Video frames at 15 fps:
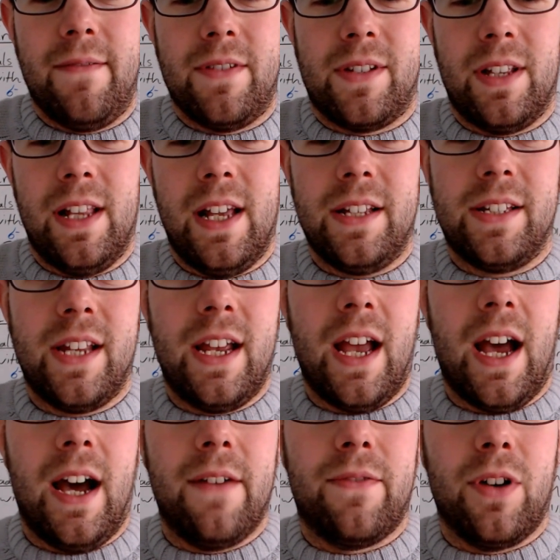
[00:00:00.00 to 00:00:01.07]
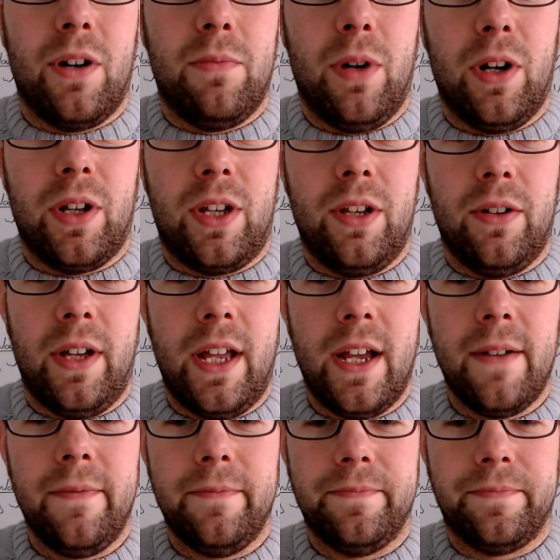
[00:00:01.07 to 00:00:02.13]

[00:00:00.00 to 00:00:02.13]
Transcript: So let's say I've got a molecule here.